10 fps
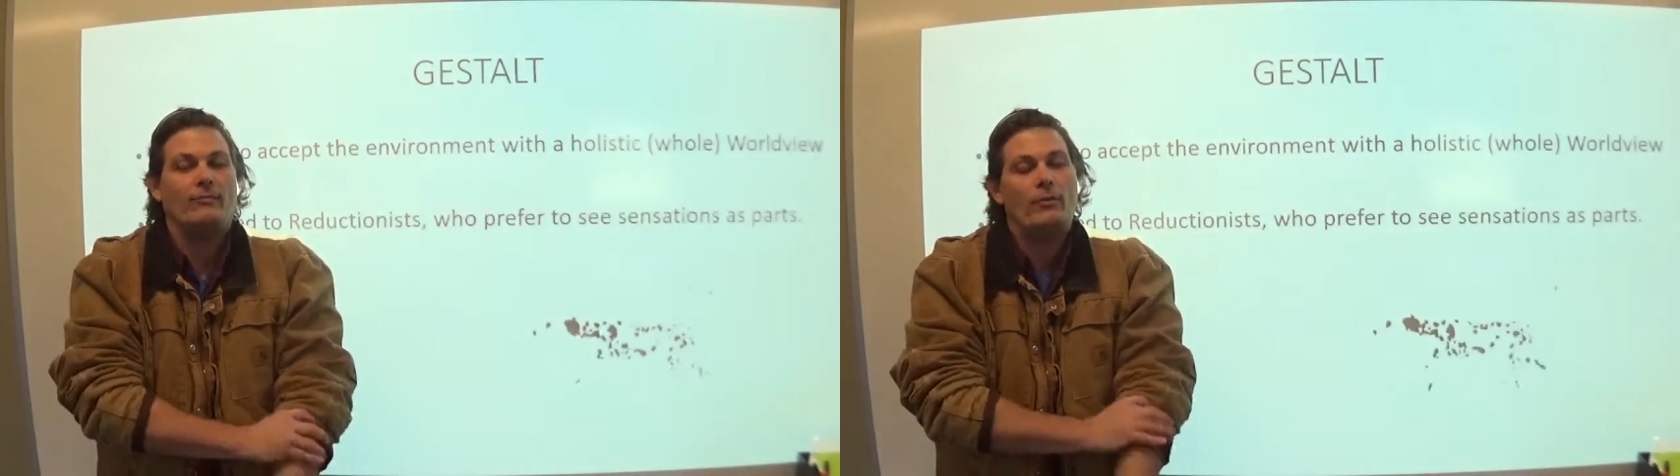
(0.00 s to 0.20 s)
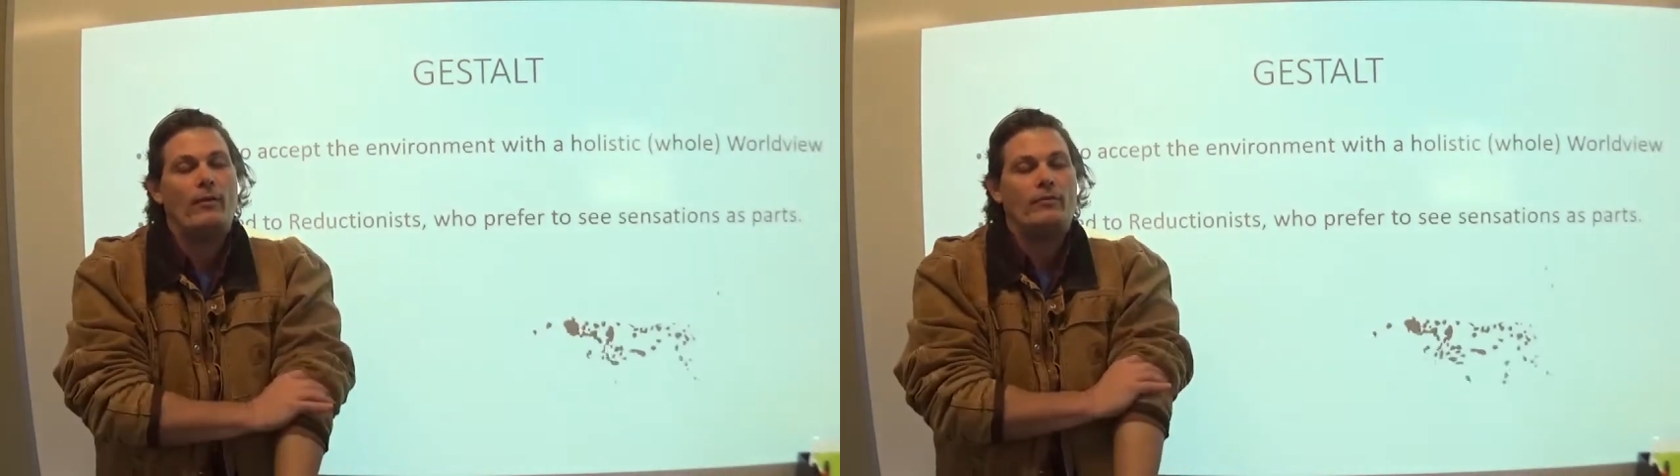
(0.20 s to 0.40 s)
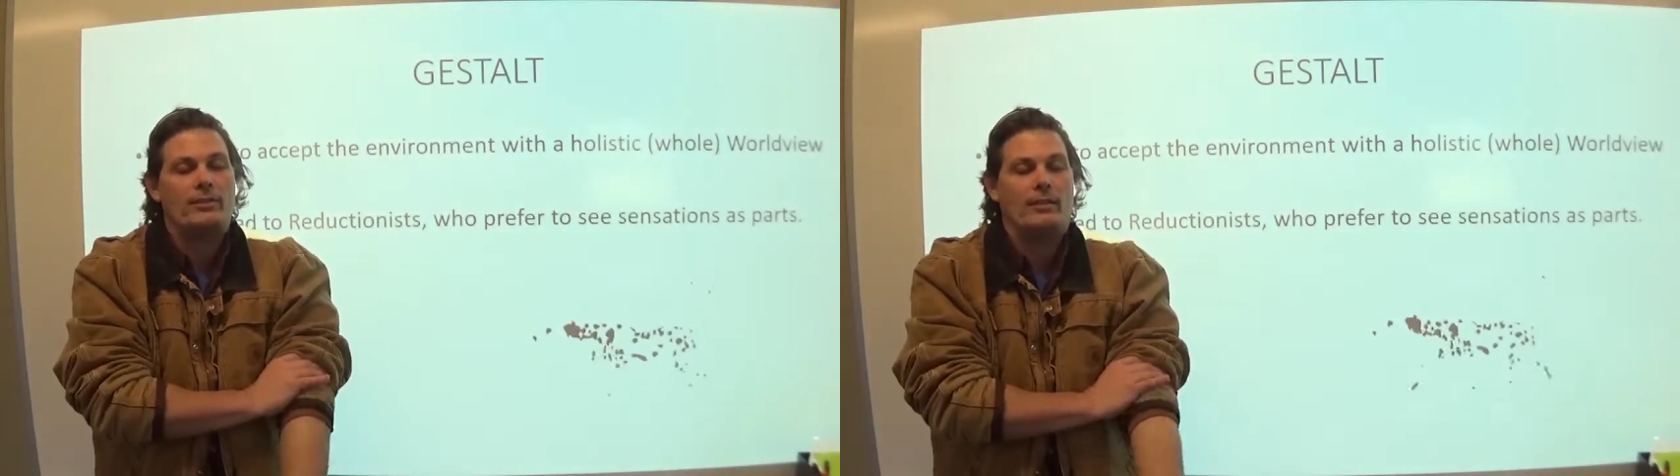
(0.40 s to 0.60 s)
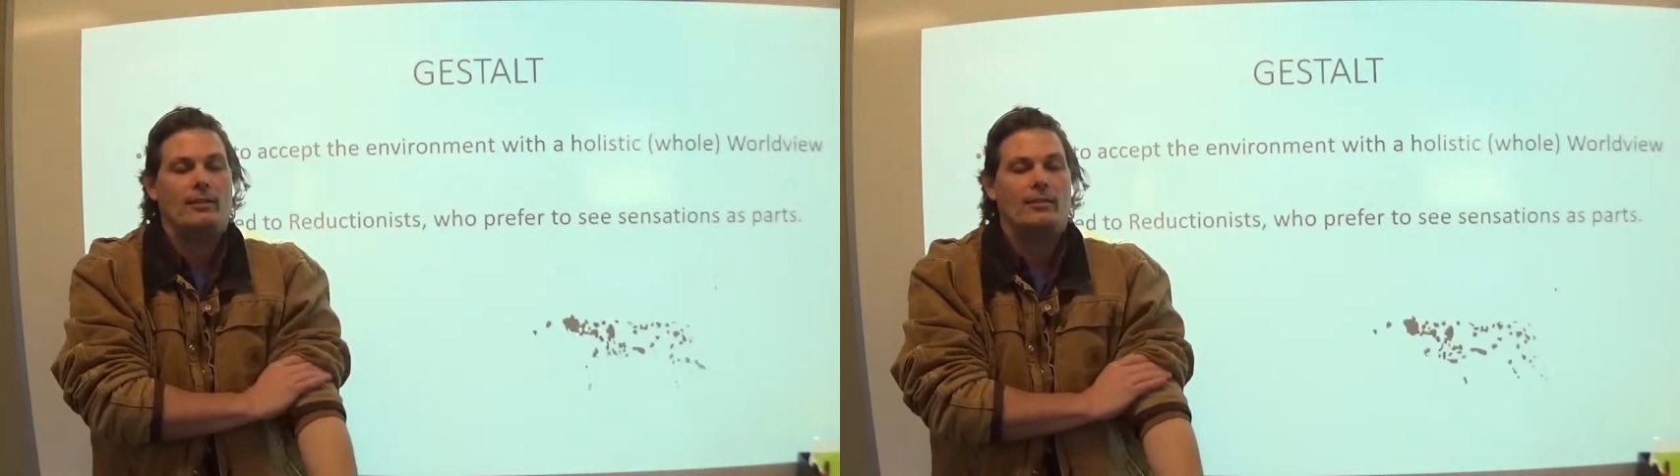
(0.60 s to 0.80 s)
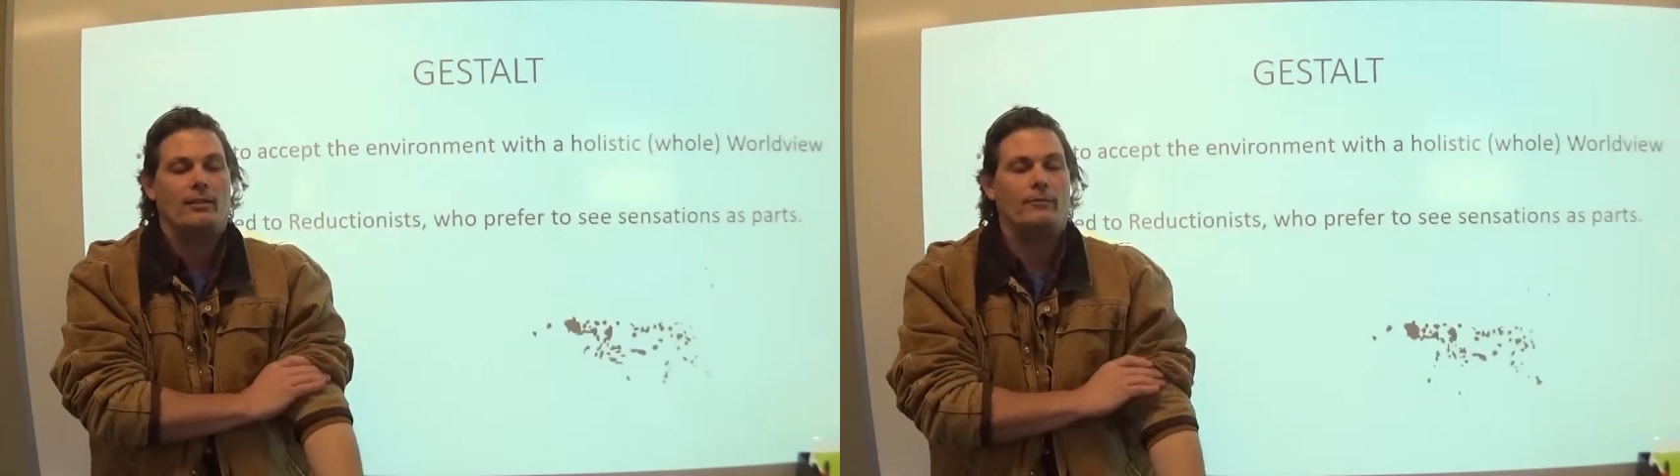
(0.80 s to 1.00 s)
If you've ever seen
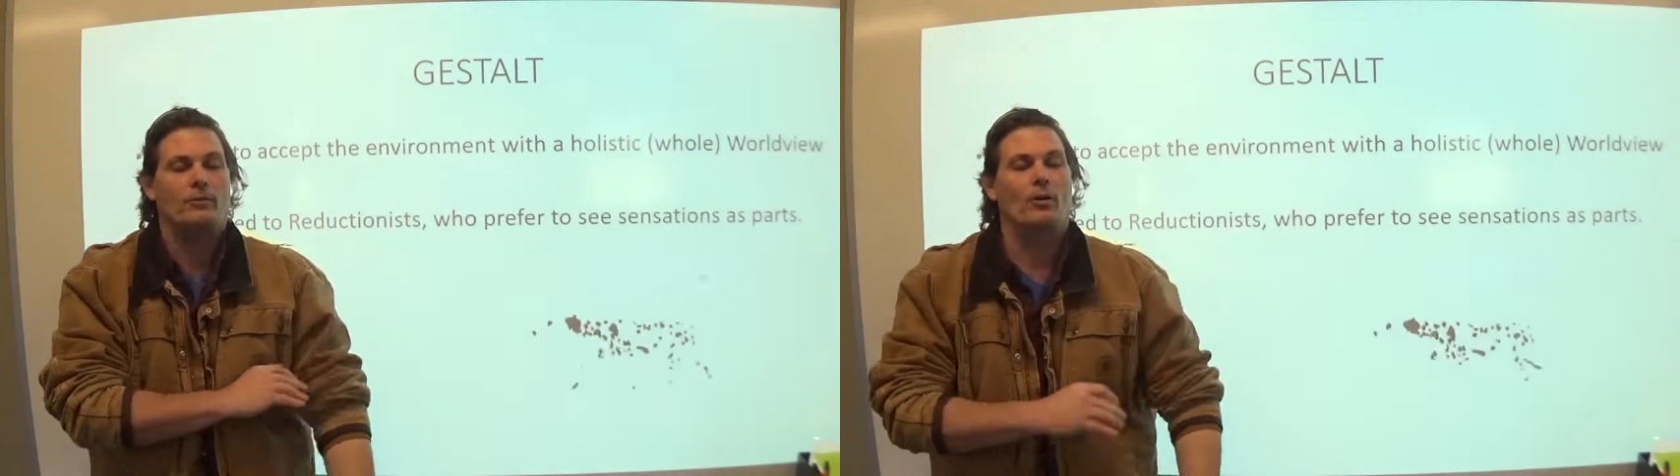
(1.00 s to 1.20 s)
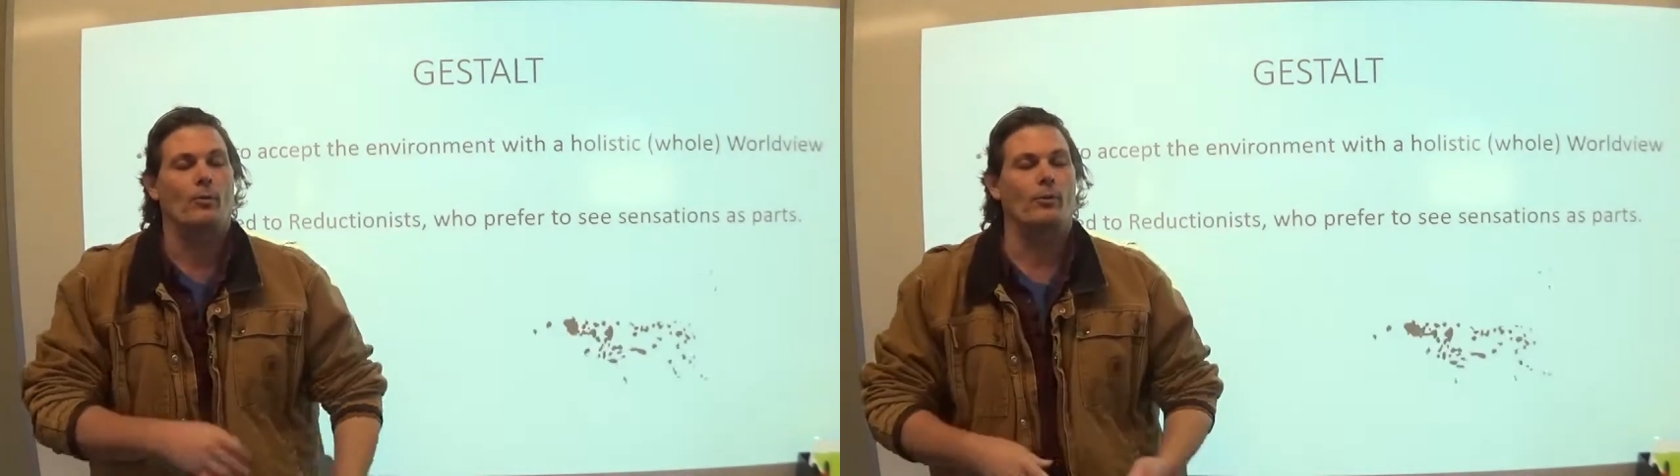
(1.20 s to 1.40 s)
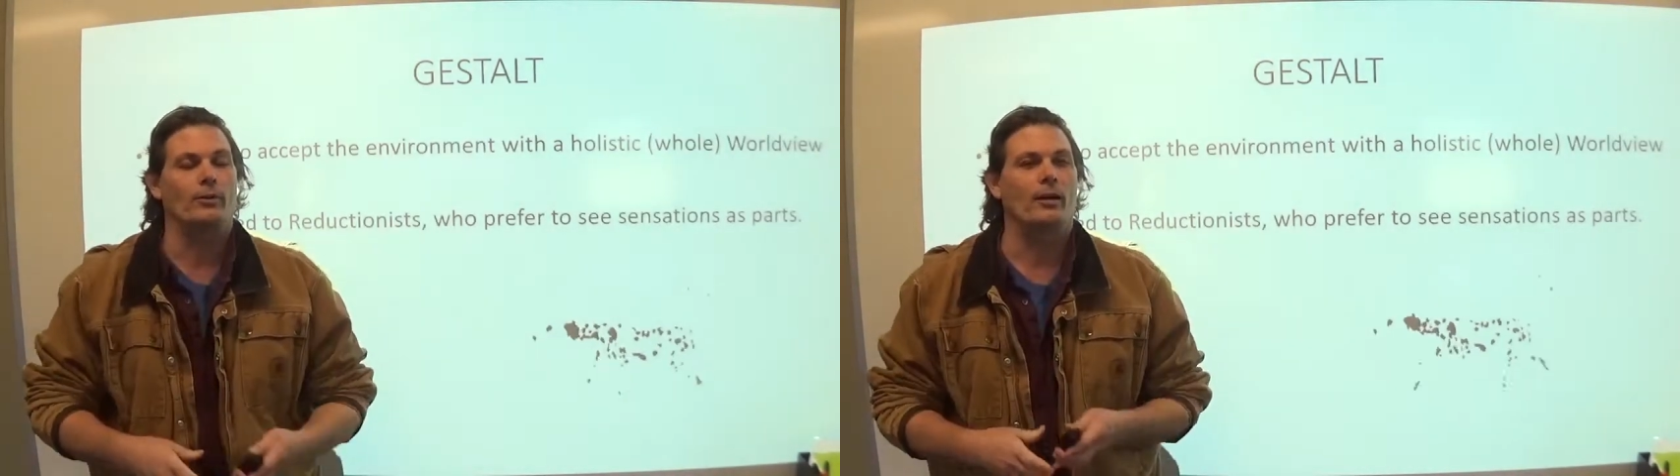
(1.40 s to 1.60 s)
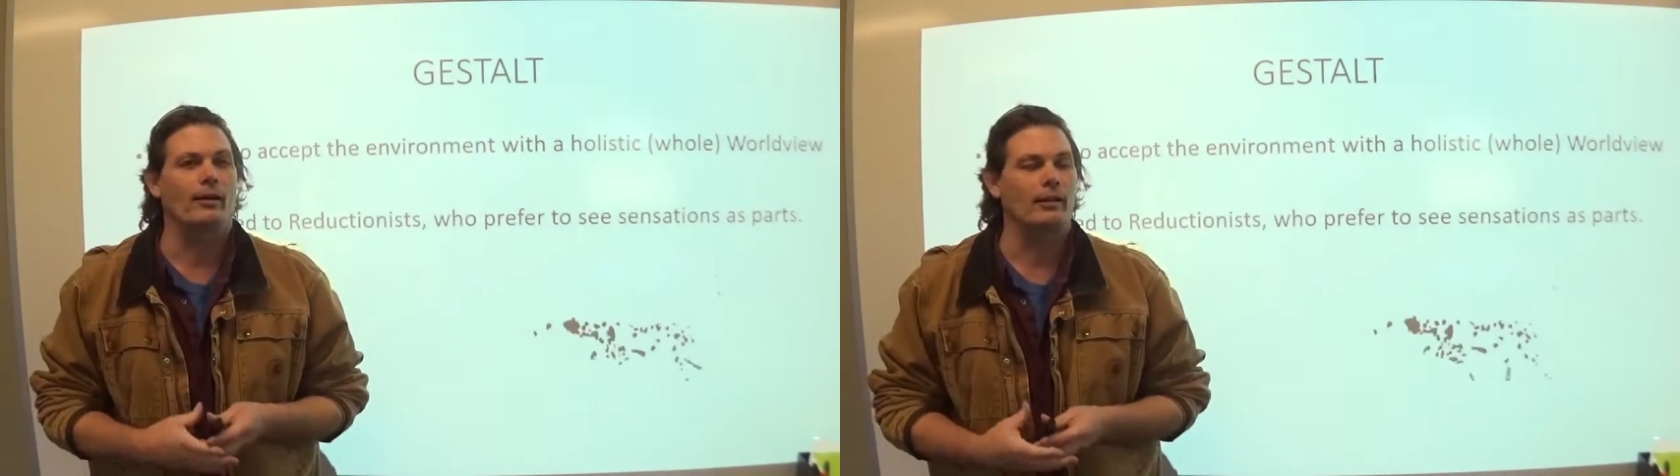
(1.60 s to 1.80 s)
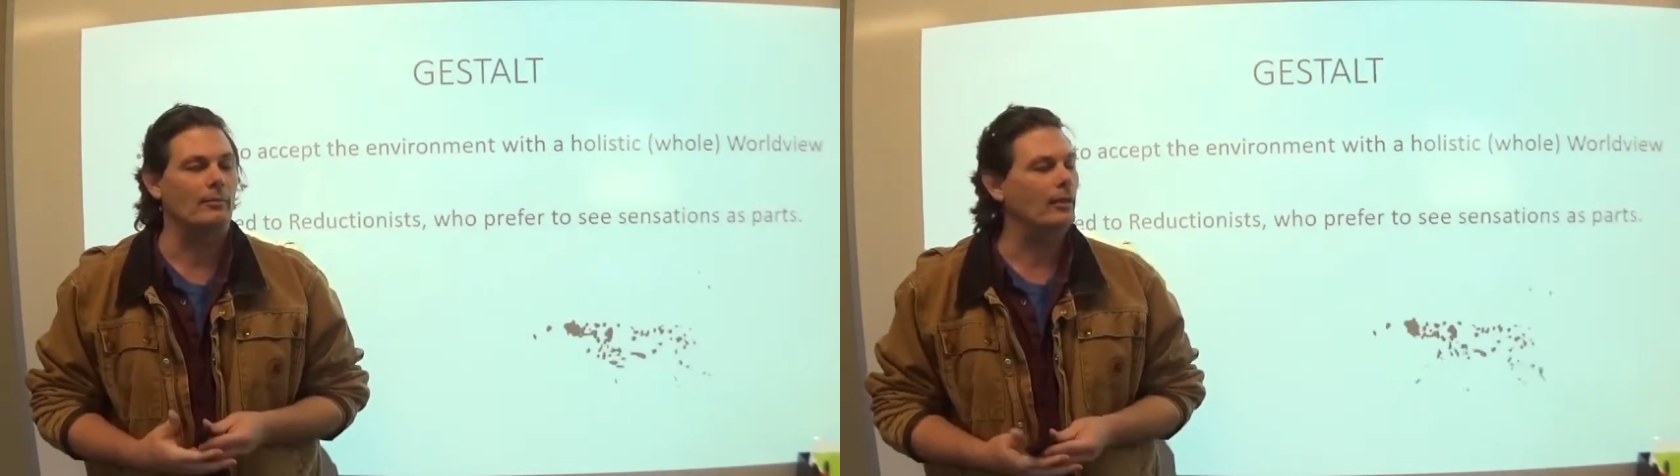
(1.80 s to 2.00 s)
a GIF, you know what we're
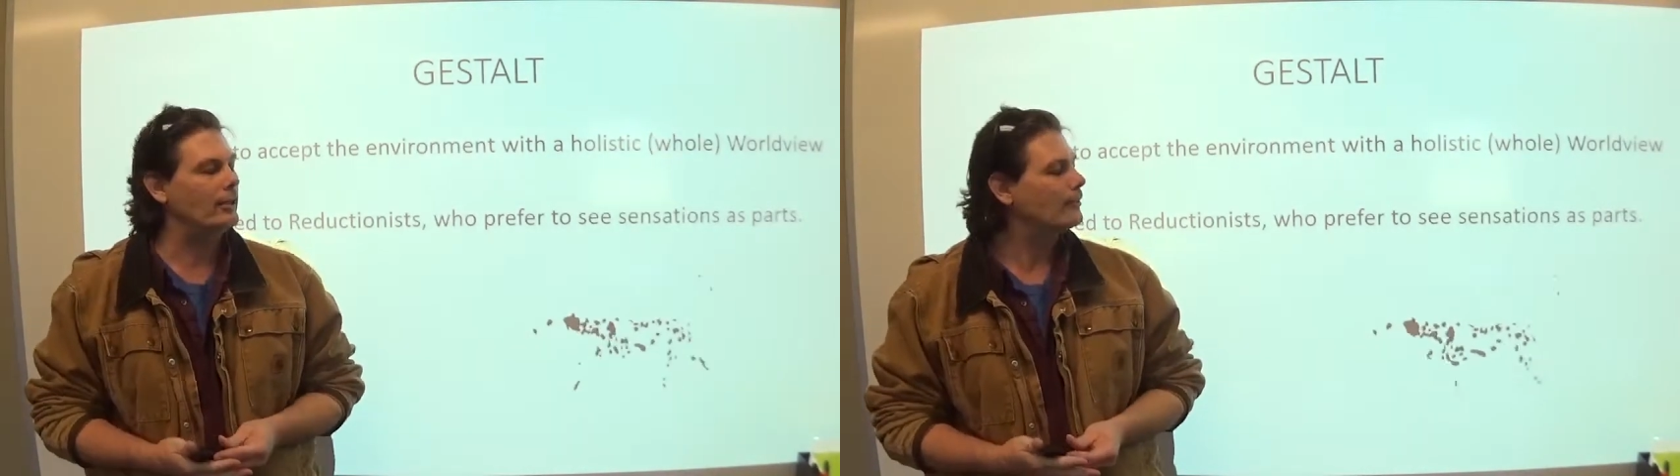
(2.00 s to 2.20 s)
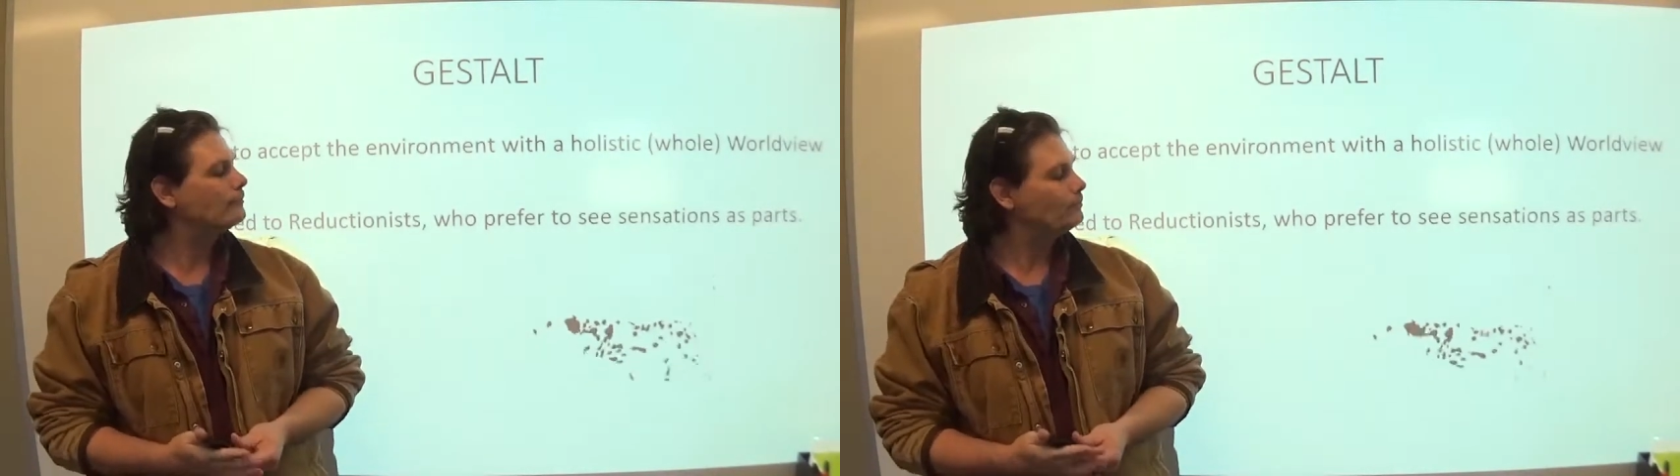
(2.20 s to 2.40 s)
talking about here.